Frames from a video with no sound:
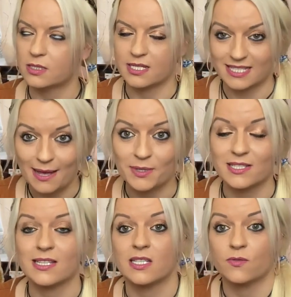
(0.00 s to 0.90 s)
the salmon
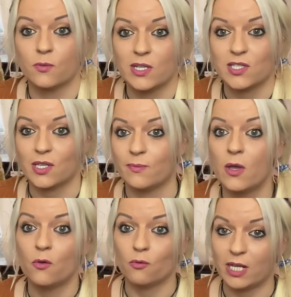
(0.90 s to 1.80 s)
stands for wisdom,
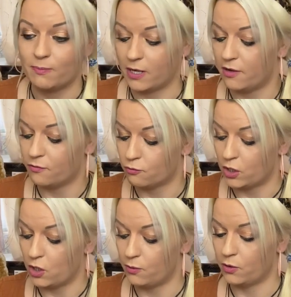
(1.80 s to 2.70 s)
rebirth,
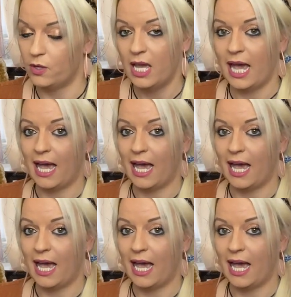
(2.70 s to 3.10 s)
renewal.